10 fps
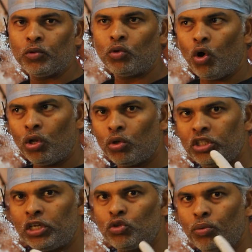So all those
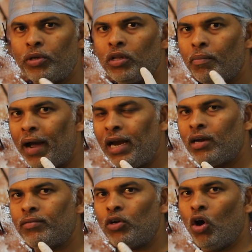things should be in the
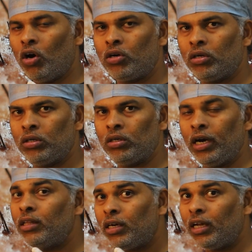mind of the doctor
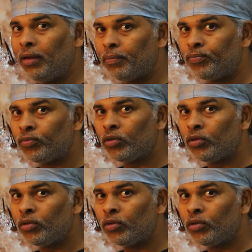and the team,